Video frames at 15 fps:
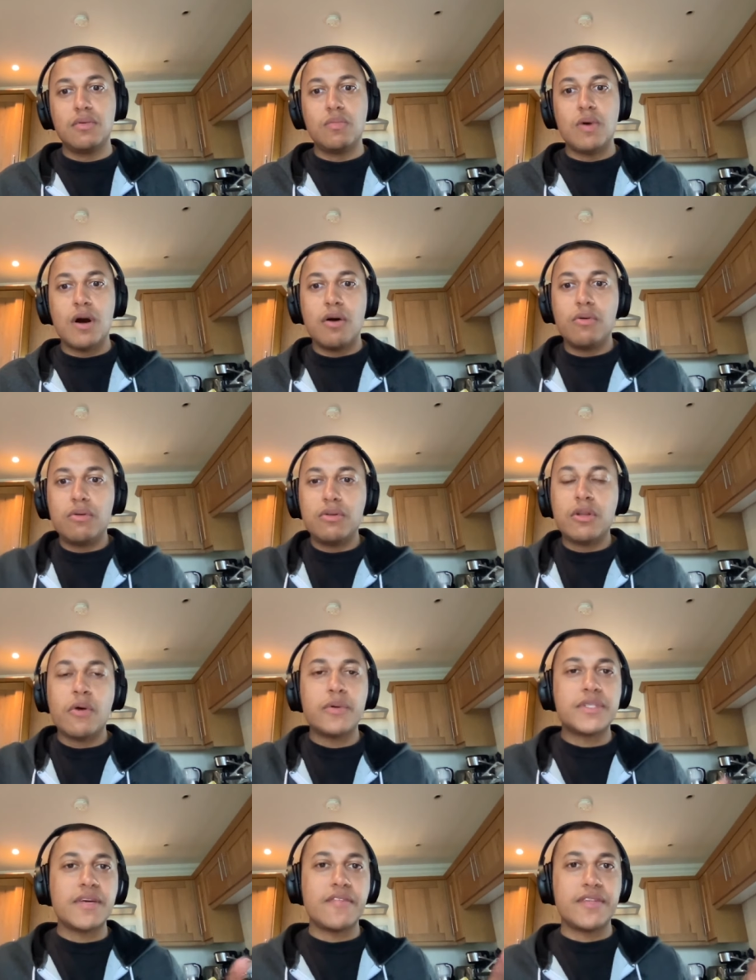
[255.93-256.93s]
well, no
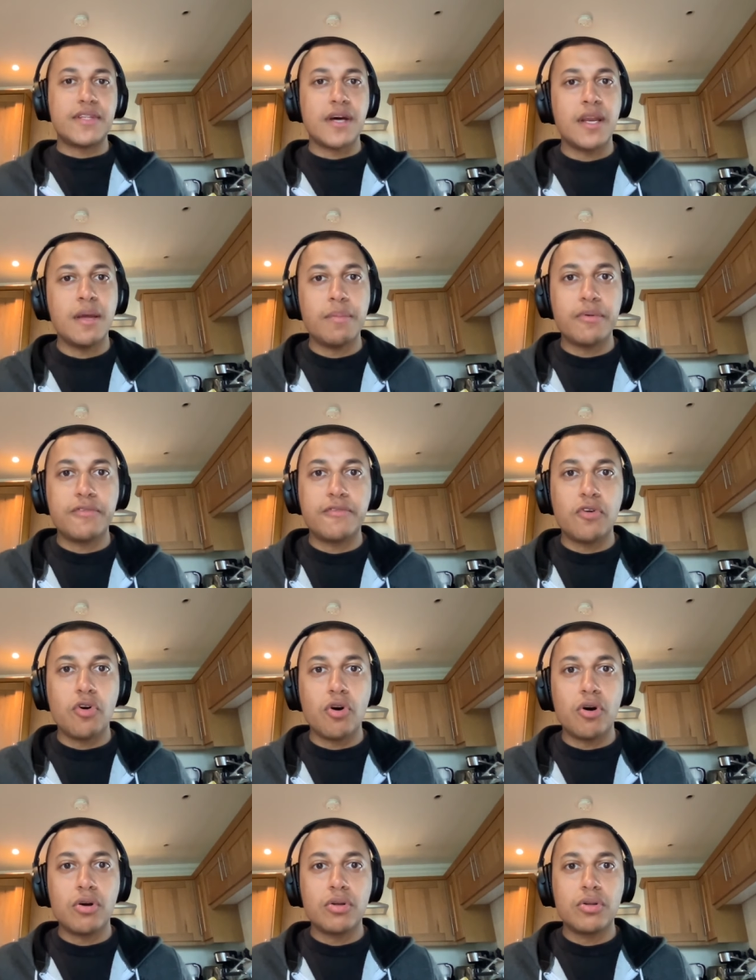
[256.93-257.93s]
one's ever done it
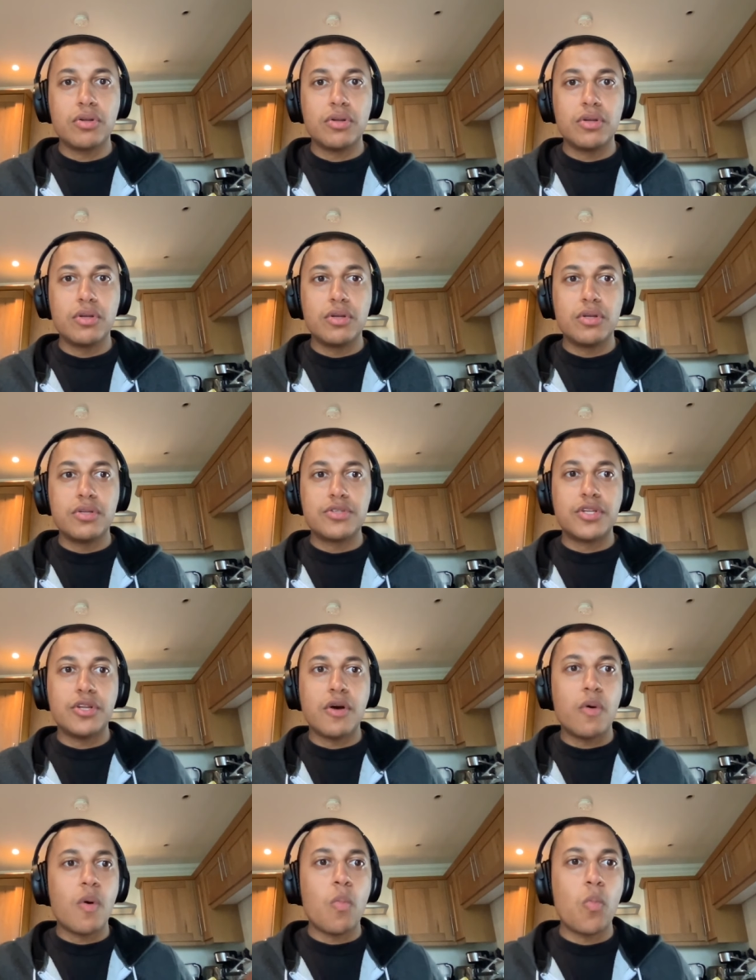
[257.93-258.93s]
before, so
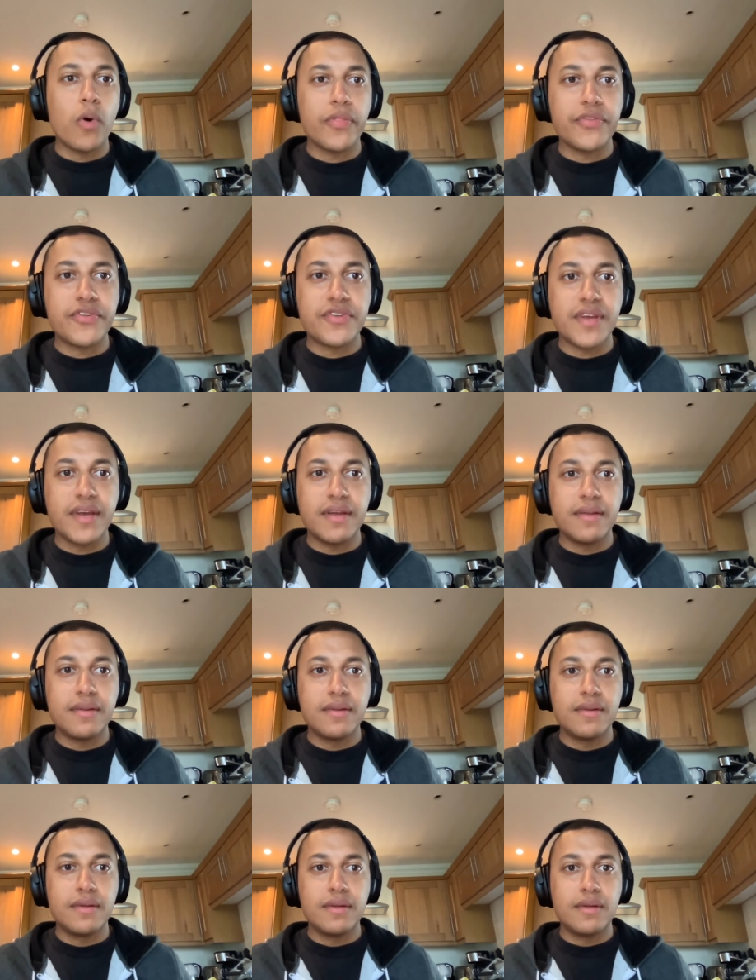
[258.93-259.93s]
no one wants it.
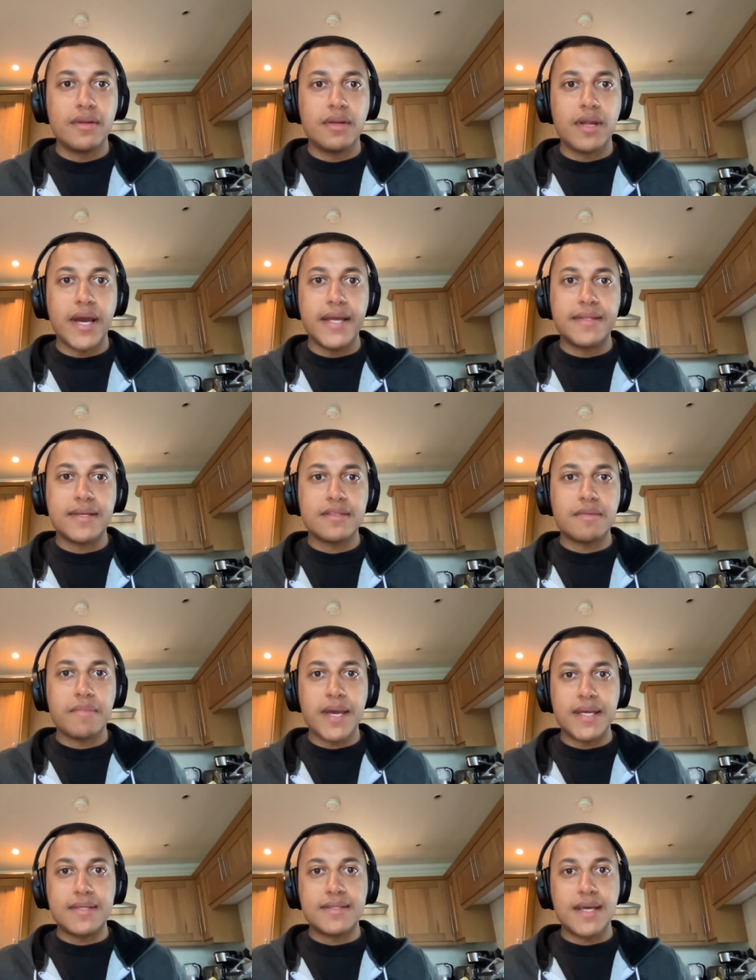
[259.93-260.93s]
Like it doesn't
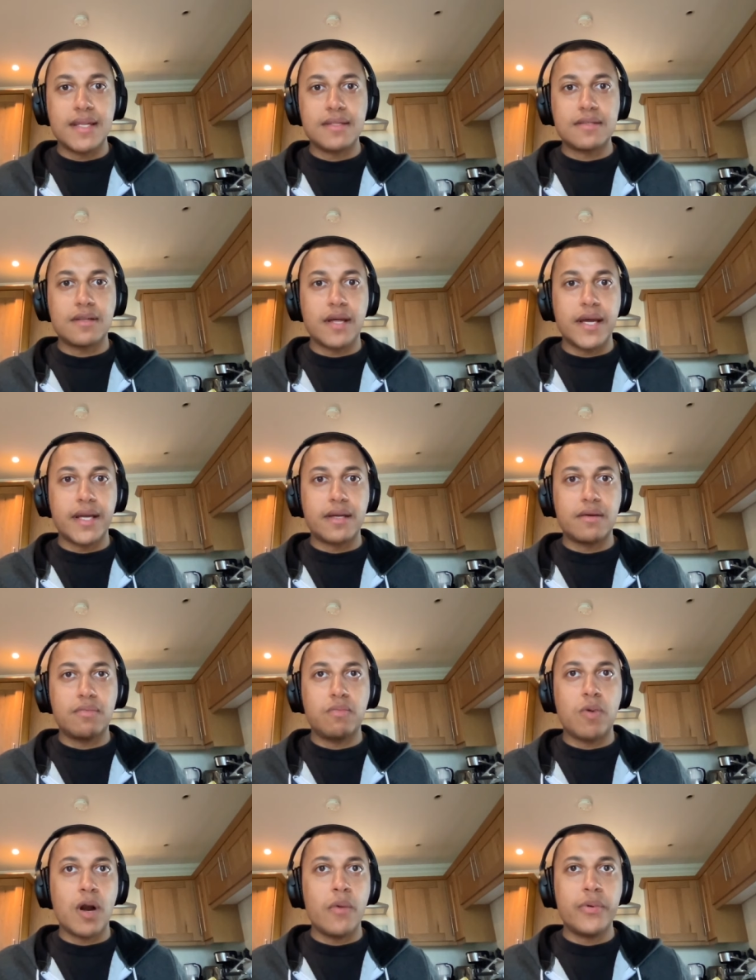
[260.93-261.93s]
make sense. Like
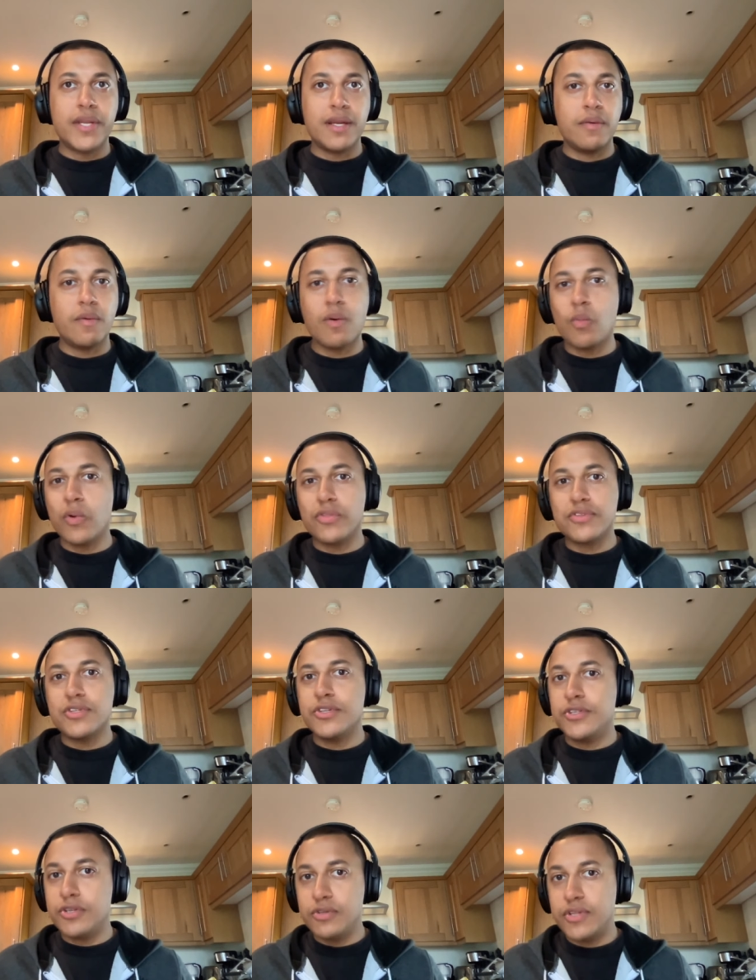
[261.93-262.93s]
why would anyone want
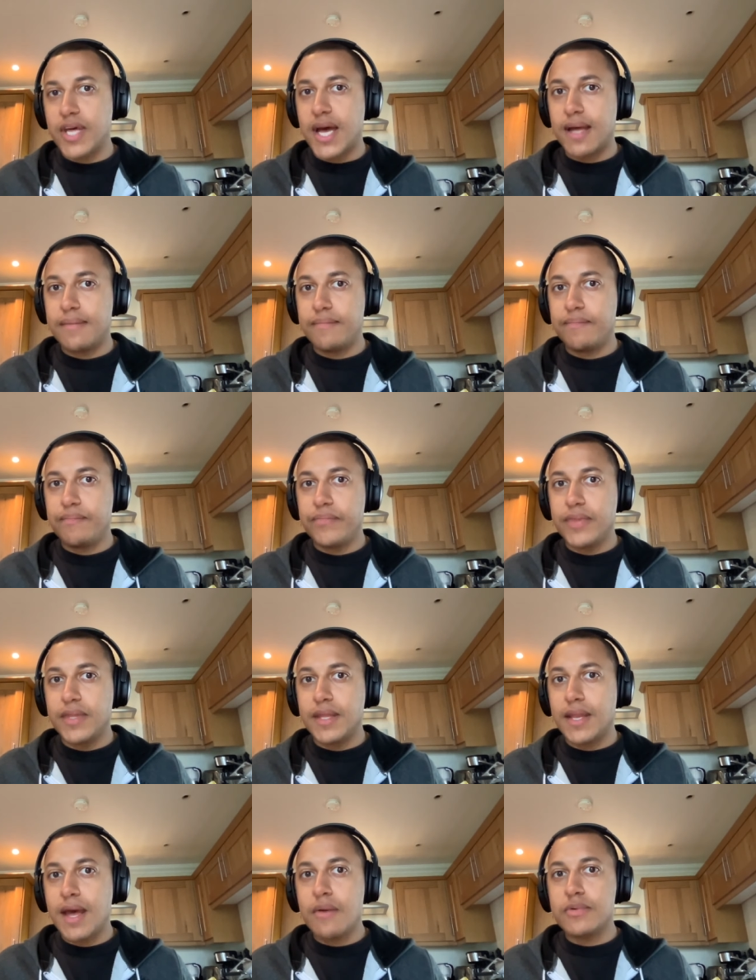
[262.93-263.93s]
to do that?
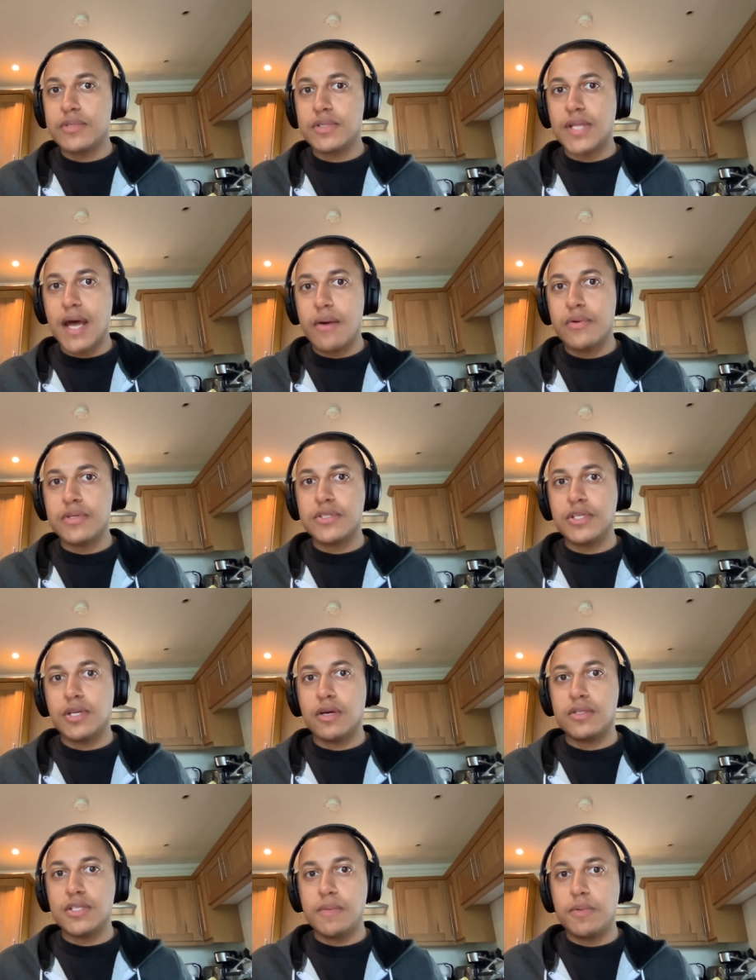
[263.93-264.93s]
Now that was that was you
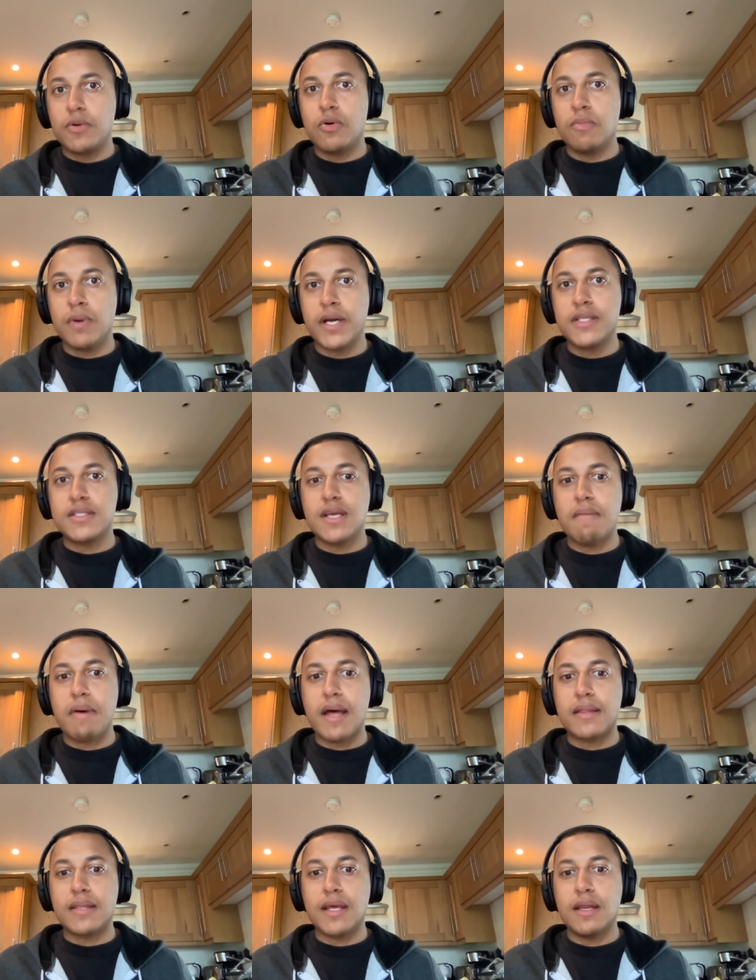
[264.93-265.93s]
know typical mindset
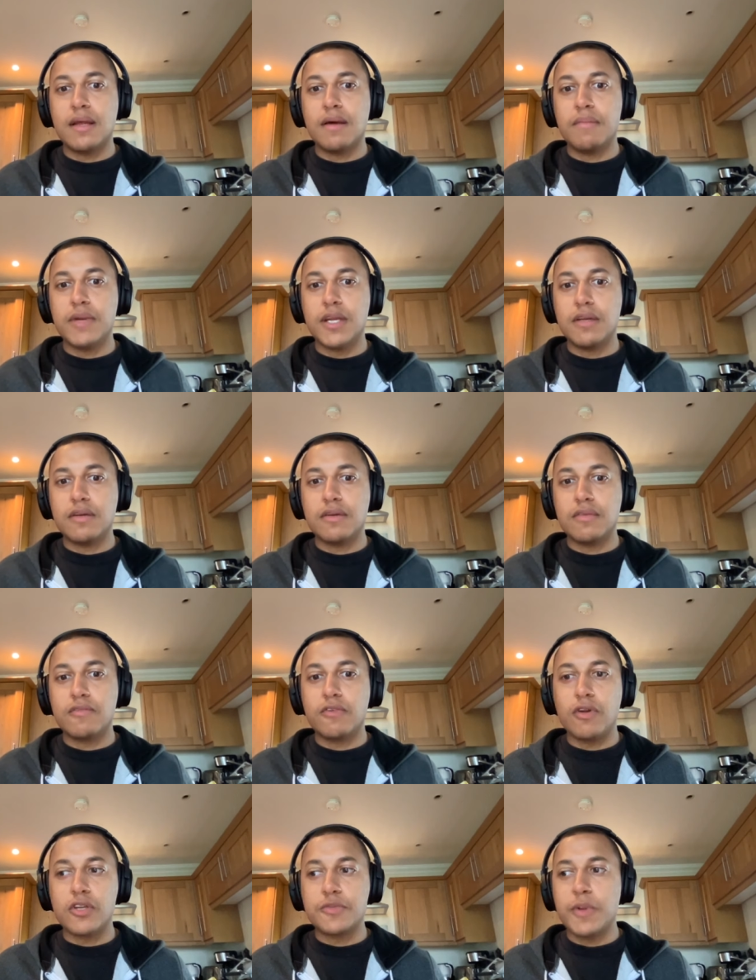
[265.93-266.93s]
back then. I mean,
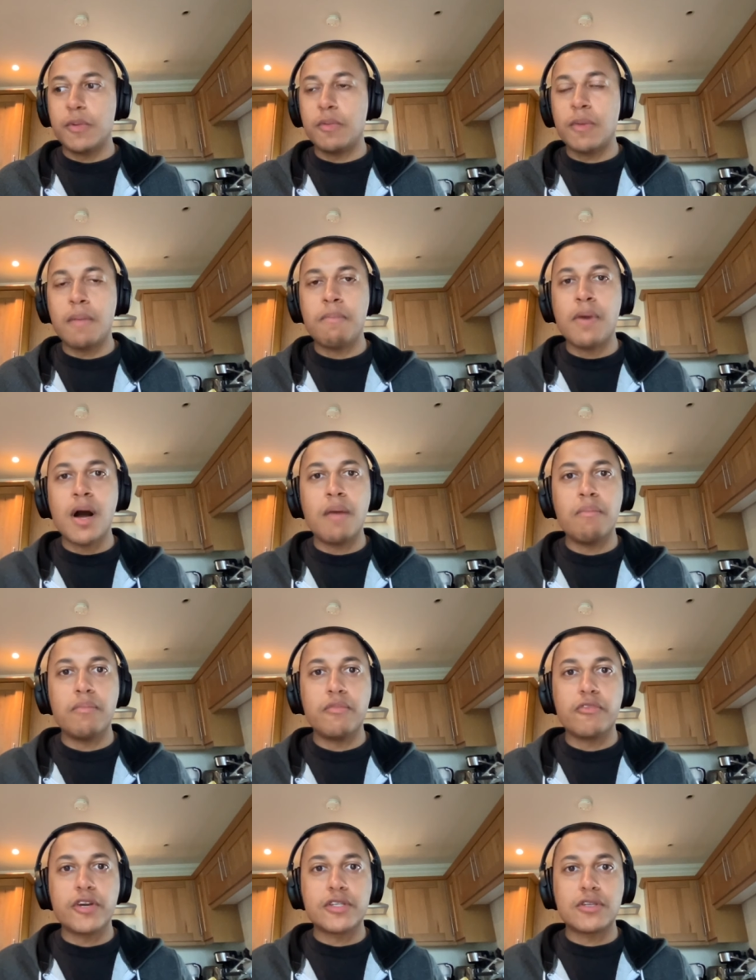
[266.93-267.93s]
for lots of people, my mum,
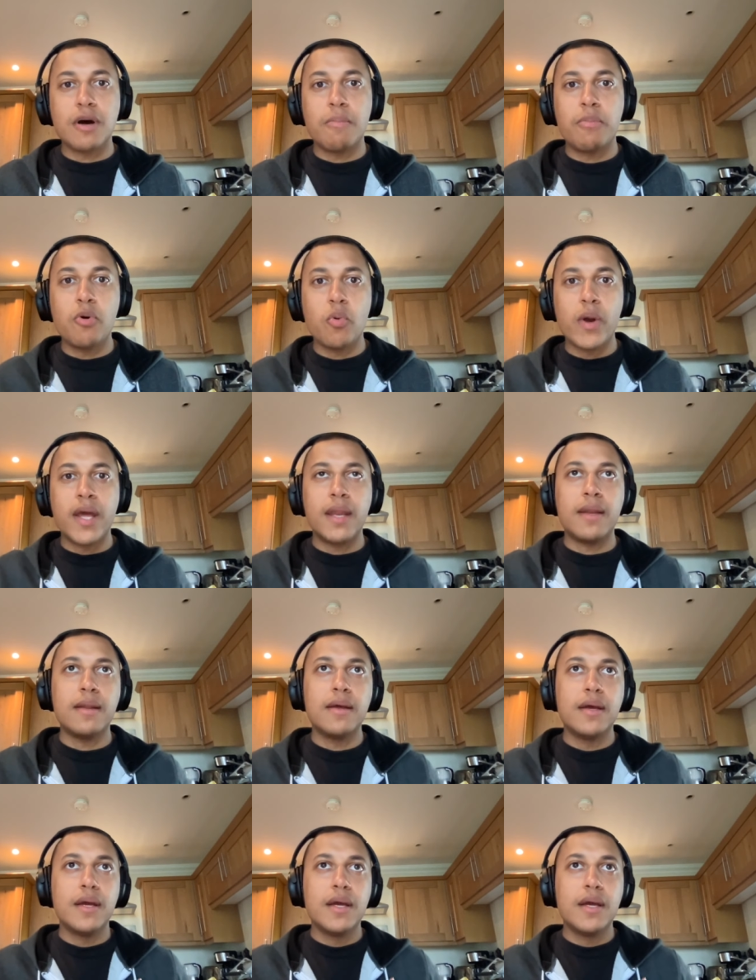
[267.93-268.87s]
for example, when